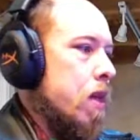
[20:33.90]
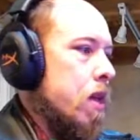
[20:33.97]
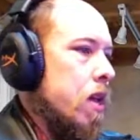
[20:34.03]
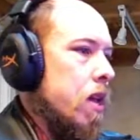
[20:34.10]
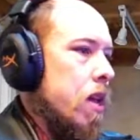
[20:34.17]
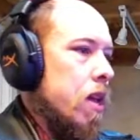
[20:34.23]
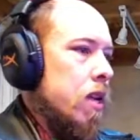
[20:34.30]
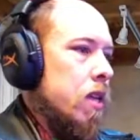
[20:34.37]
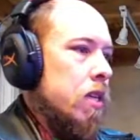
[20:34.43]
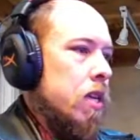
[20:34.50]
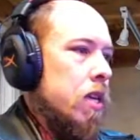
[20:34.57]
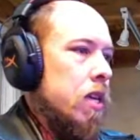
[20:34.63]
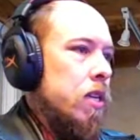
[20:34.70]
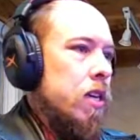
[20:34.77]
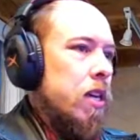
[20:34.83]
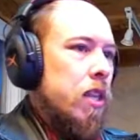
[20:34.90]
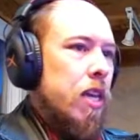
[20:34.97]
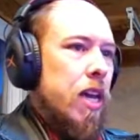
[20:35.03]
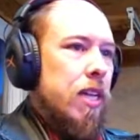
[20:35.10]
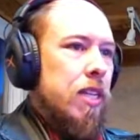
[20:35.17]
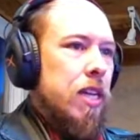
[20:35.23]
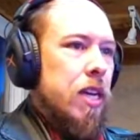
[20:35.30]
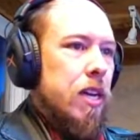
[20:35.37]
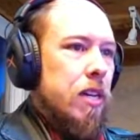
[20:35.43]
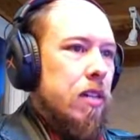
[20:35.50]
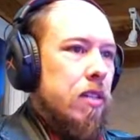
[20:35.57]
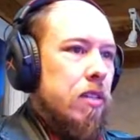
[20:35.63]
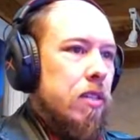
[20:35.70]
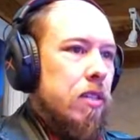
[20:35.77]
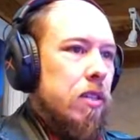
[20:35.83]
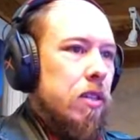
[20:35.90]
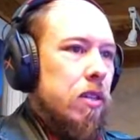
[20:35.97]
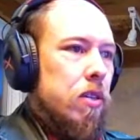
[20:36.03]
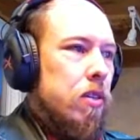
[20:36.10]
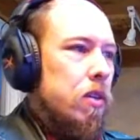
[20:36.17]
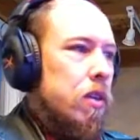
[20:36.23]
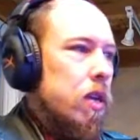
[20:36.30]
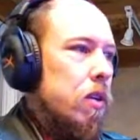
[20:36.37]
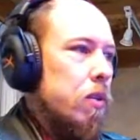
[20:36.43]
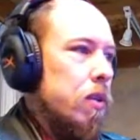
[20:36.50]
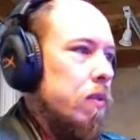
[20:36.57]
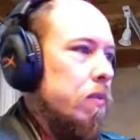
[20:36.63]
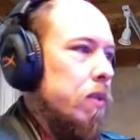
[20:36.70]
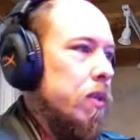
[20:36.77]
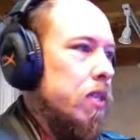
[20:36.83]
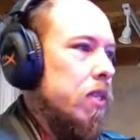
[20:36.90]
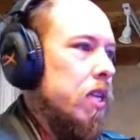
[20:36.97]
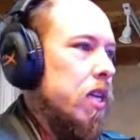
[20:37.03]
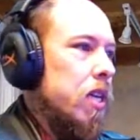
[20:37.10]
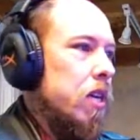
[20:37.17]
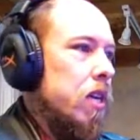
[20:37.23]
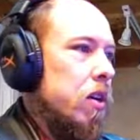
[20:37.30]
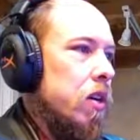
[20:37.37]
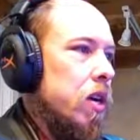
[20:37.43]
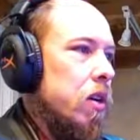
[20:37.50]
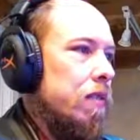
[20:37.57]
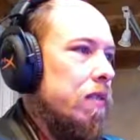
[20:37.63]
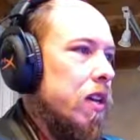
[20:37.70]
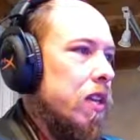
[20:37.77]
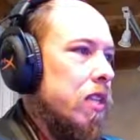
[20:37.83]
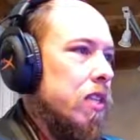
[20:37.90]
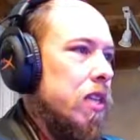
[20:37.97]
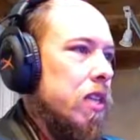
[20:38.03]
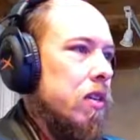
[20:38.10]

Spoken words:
And you get the idea. So now we're going to put the city. Oh, now we've got the city.